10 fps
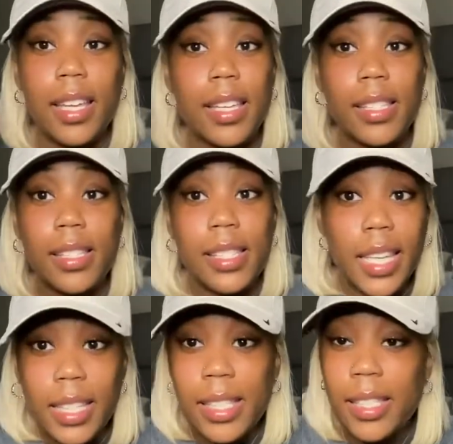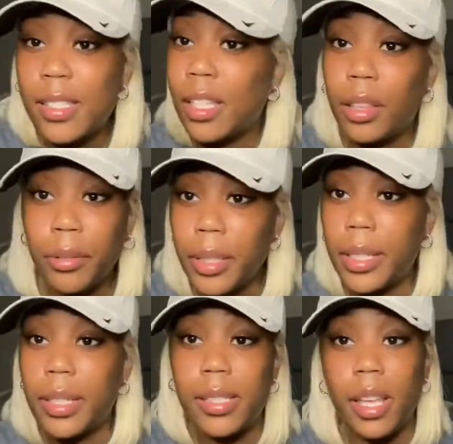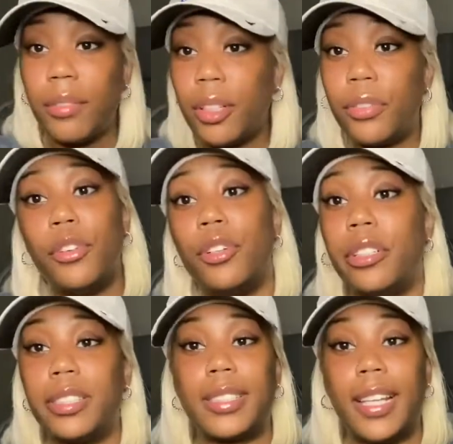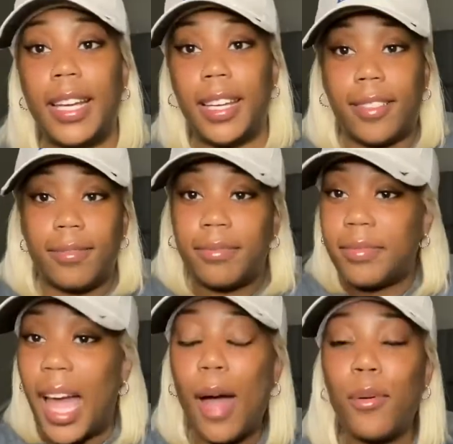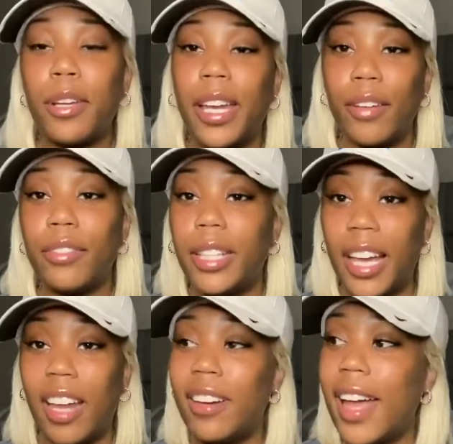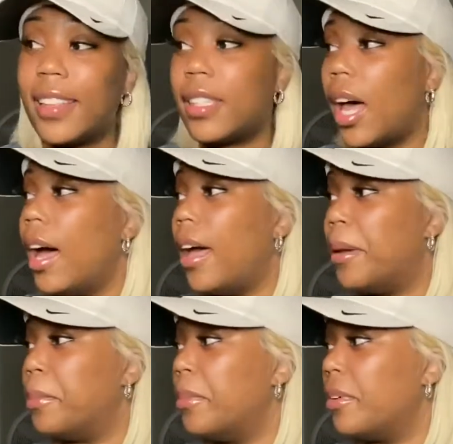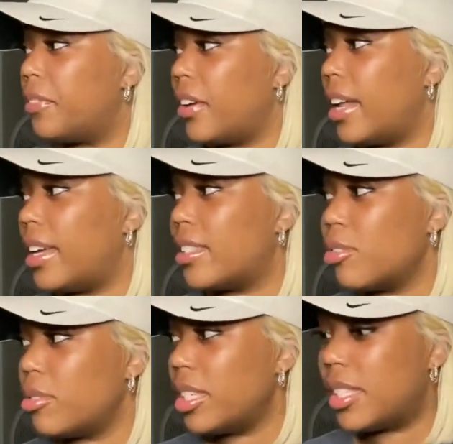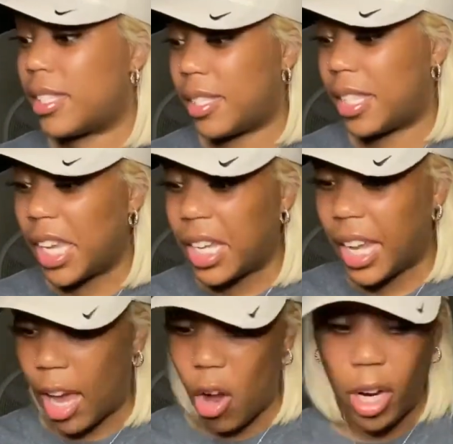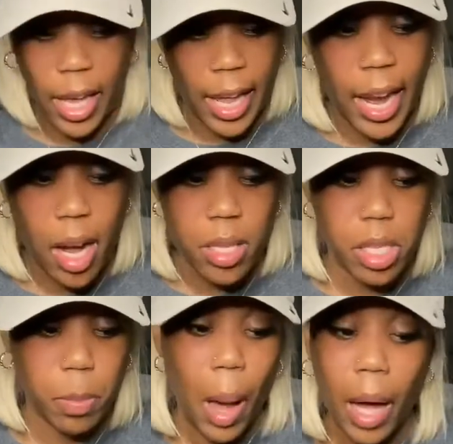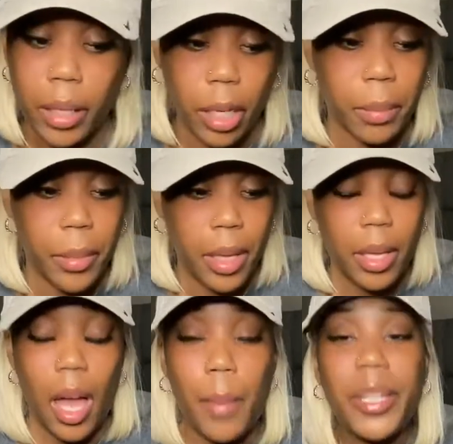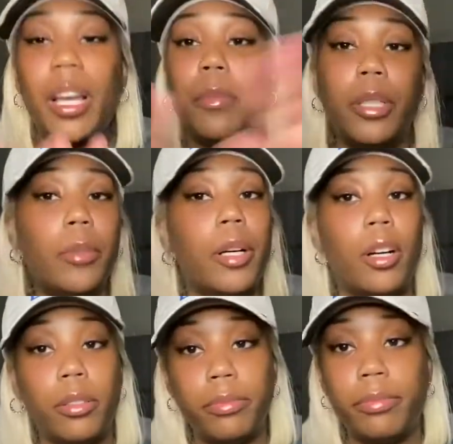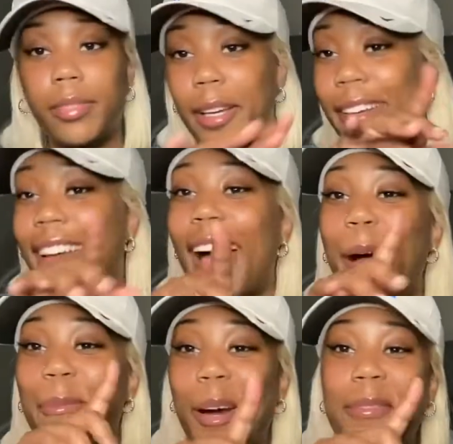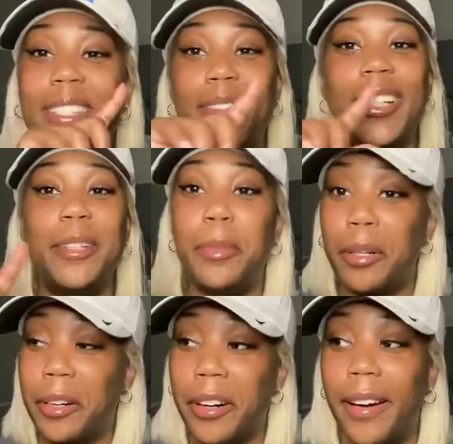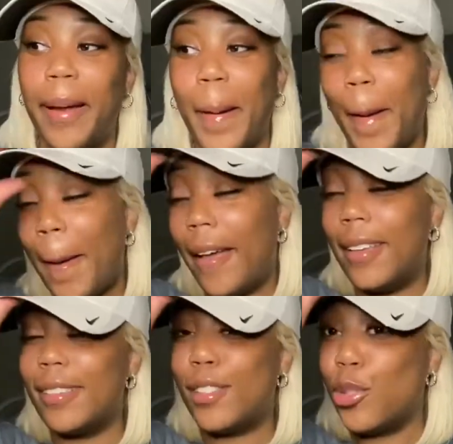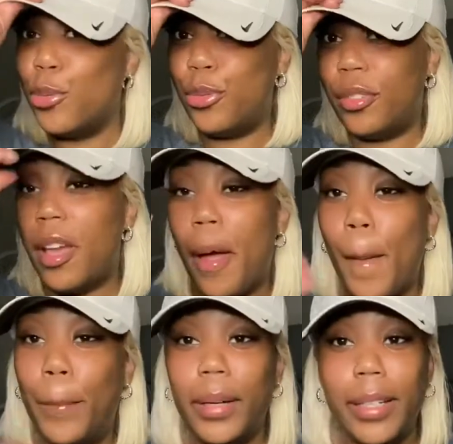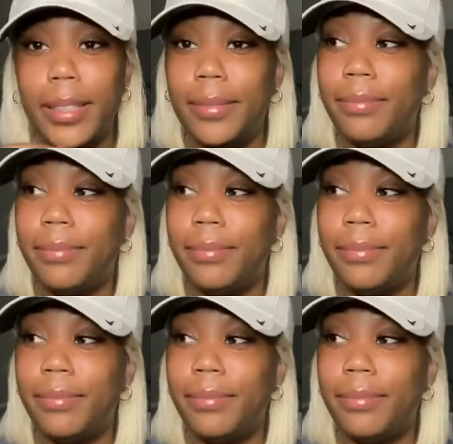6 to 3, 7 to 4s. Like, I work every day. I don't got time for that. So just seeing that all that hair just pile up, I'm gonna clean my car. I promise I'm gonna clean my car soon. But